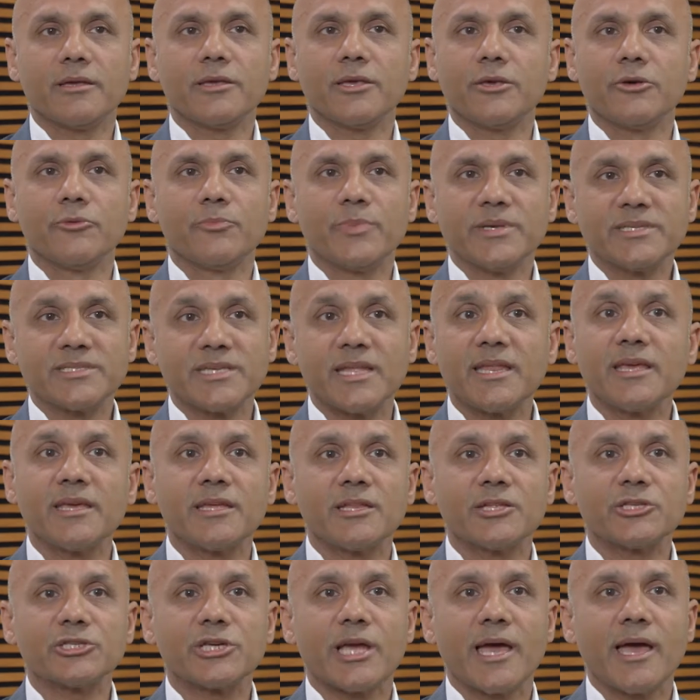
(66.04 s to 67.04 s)
you'll be sitting
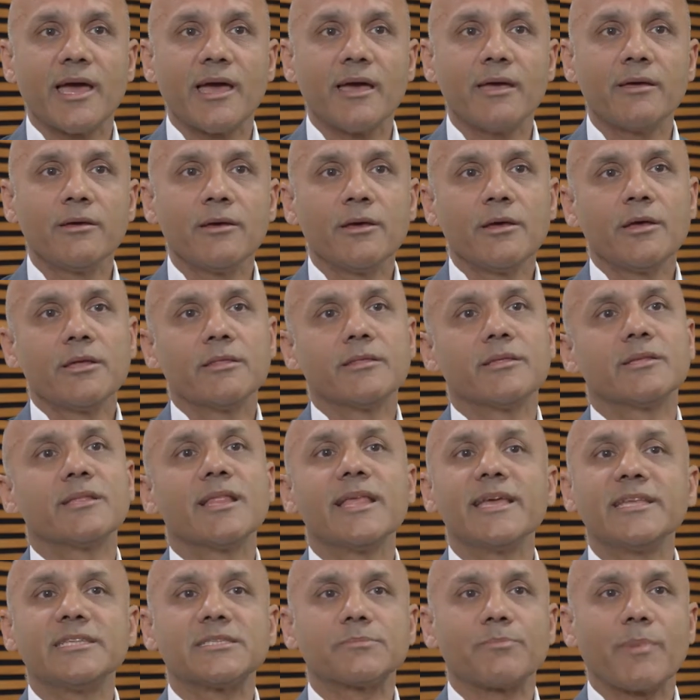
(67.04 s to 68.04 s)
in a chair that
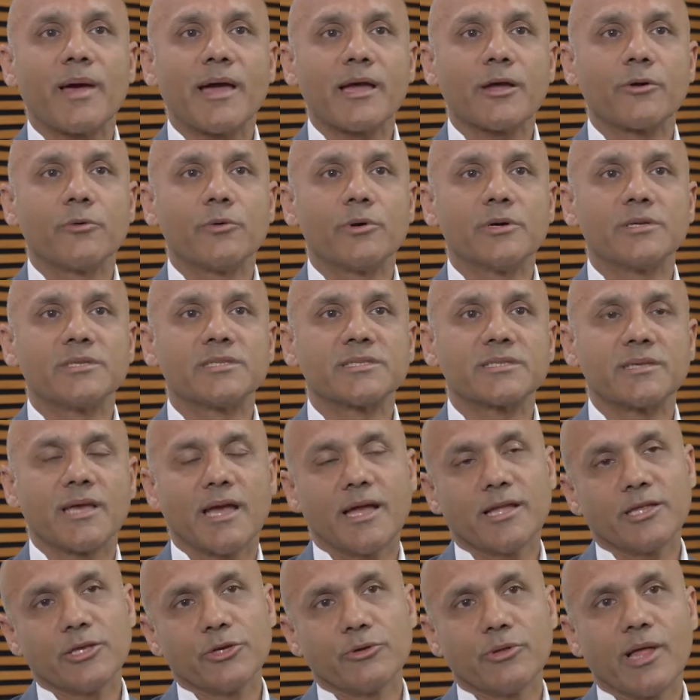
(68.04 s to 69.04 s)
leans backwards,
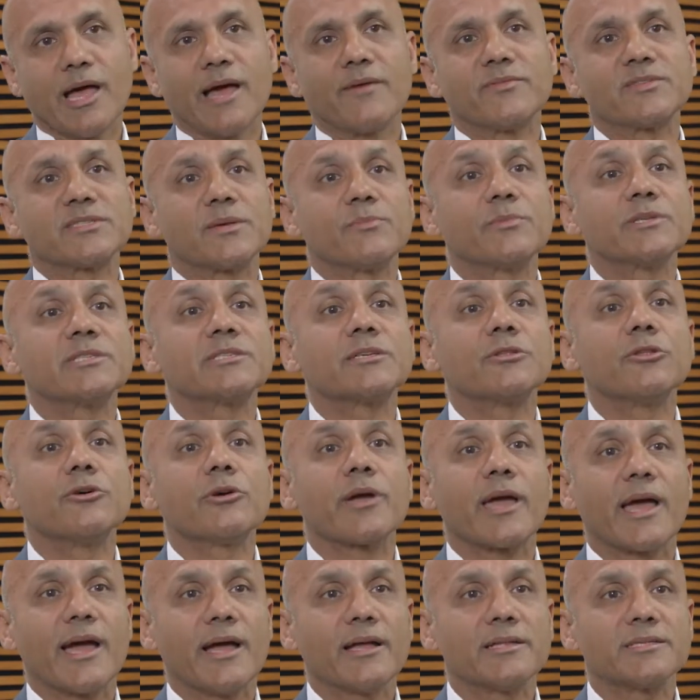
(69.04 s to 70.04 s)
and you'll have something to
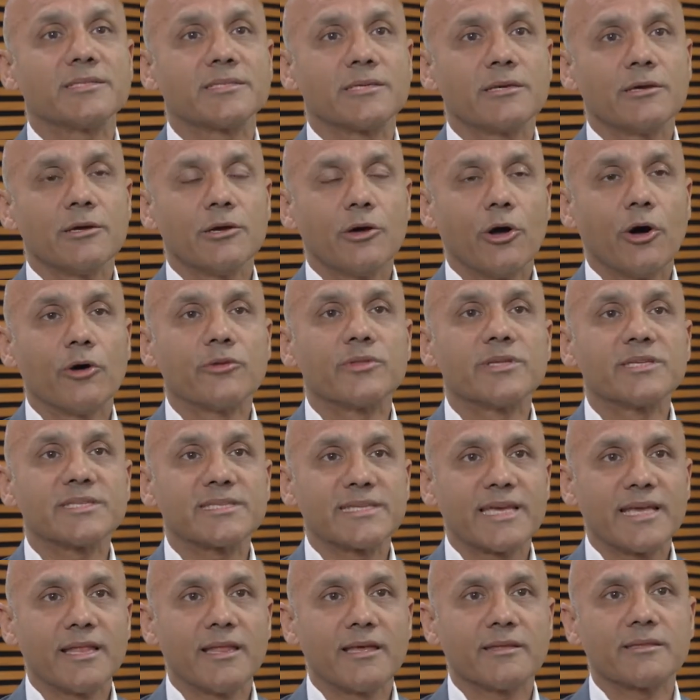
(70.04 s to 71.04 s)
look at on the
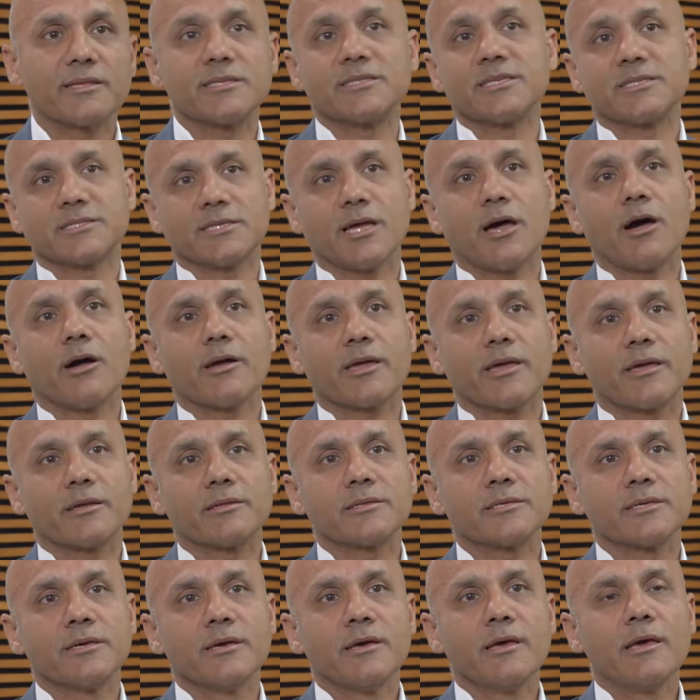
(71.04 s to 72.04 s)
ceiling. There's a target.
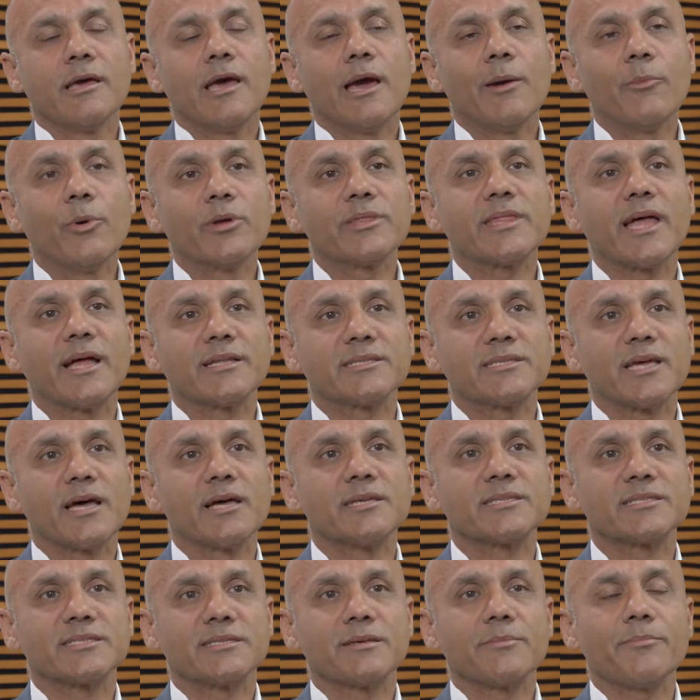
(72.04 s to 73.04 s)
And what that
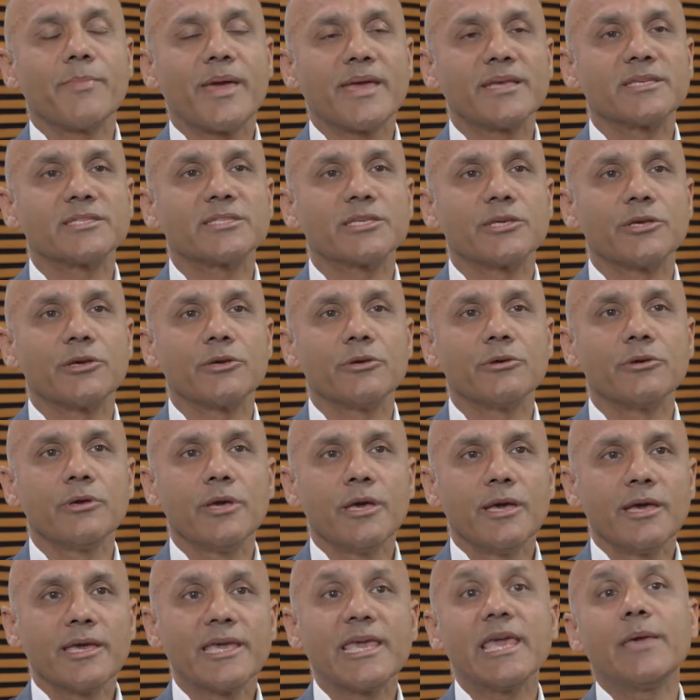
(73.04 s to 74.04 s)
does is it makes you
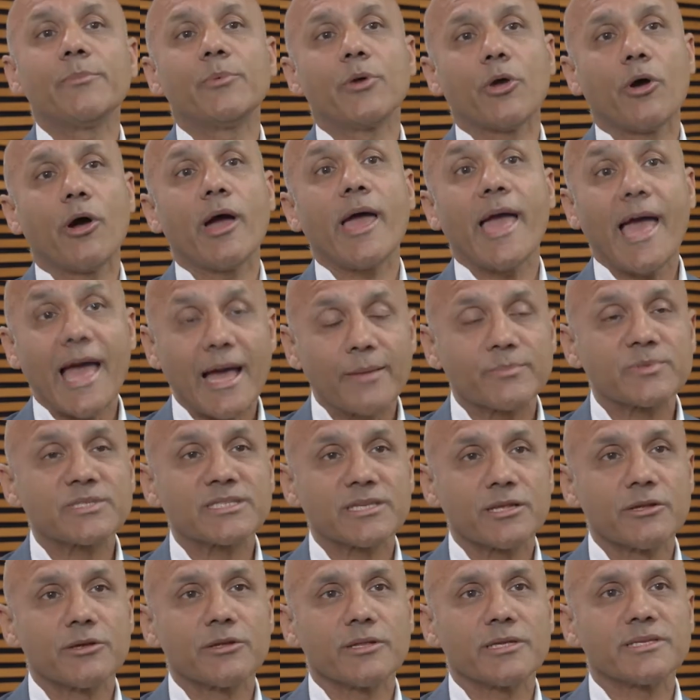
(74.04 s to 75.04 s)
keep your eye
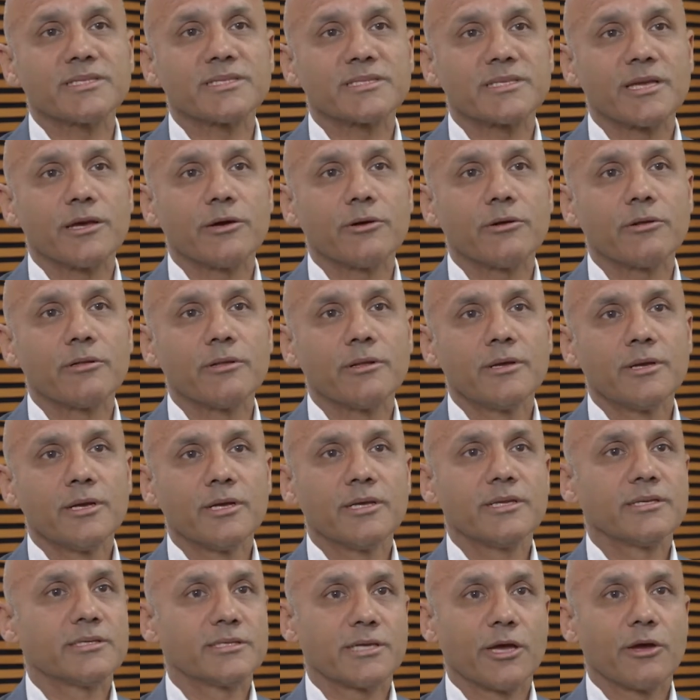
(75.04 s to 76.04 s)
absolutely still
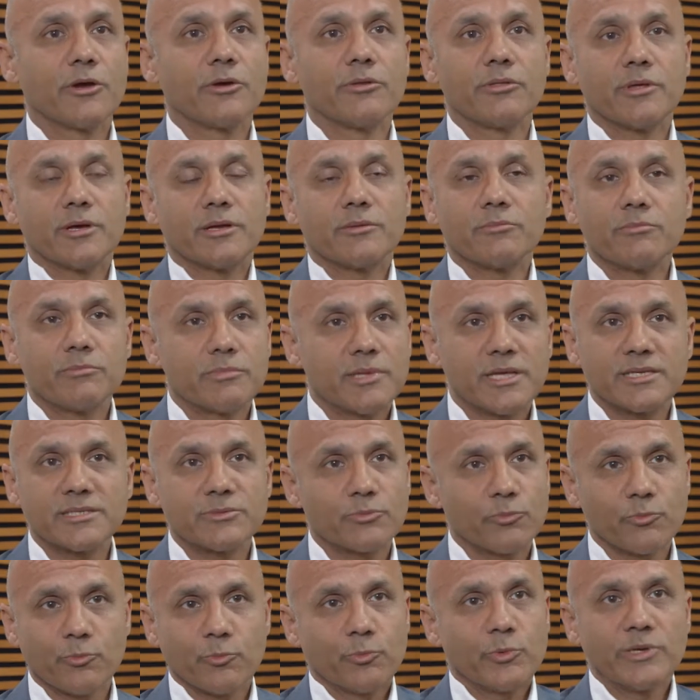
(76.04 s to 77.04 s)
so
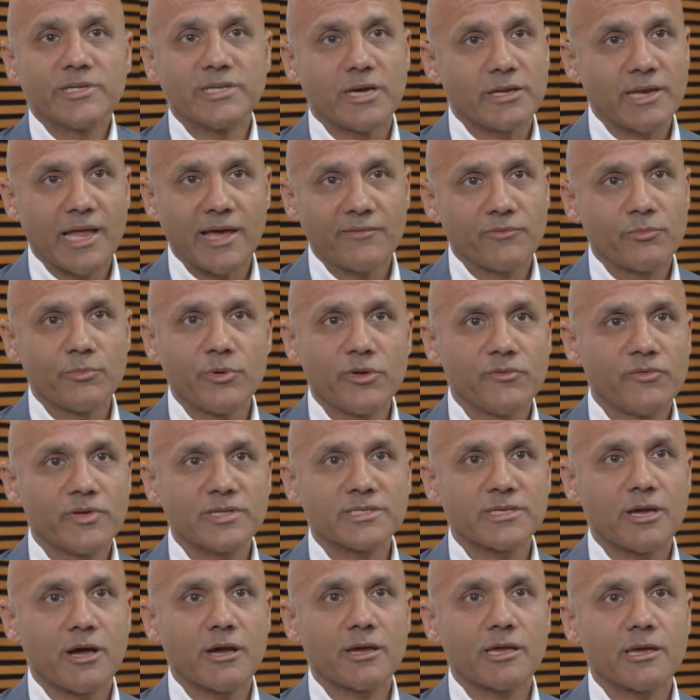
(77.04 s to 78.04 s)
that we don't have a moving
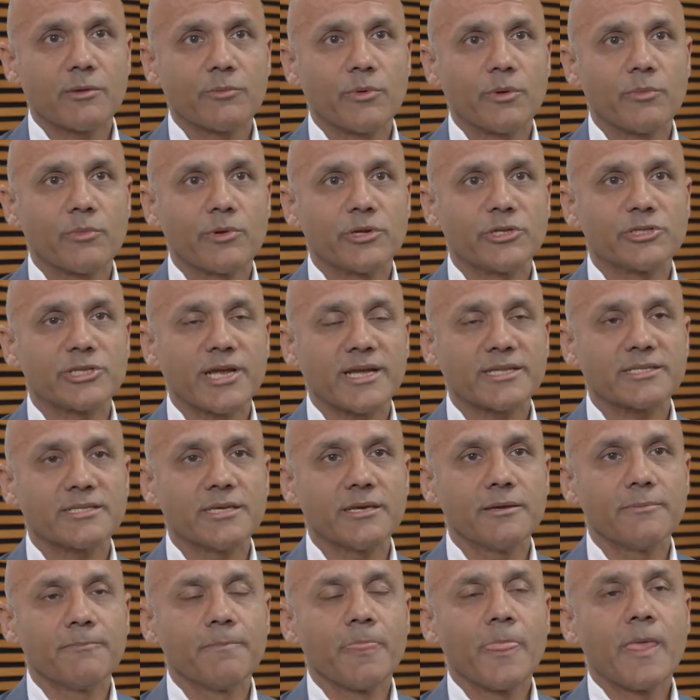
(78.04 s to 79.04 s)
target when we're
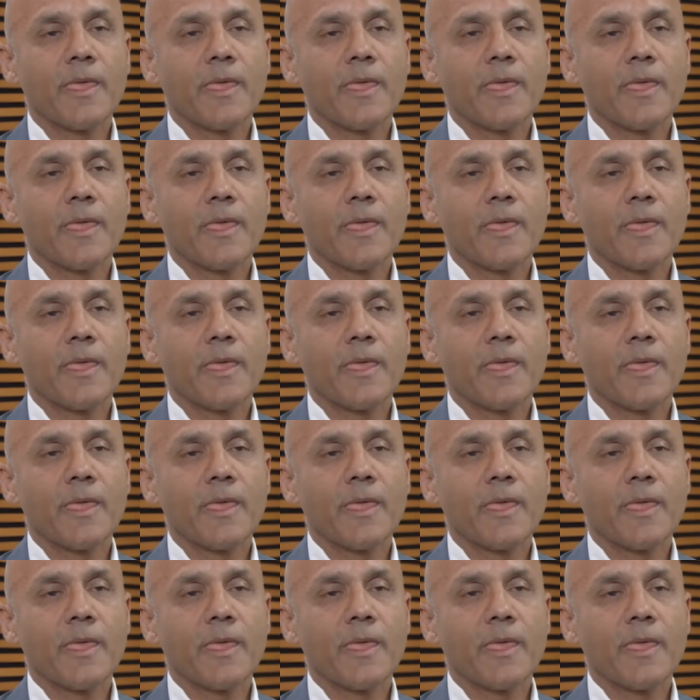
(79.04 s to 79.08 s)
injecting.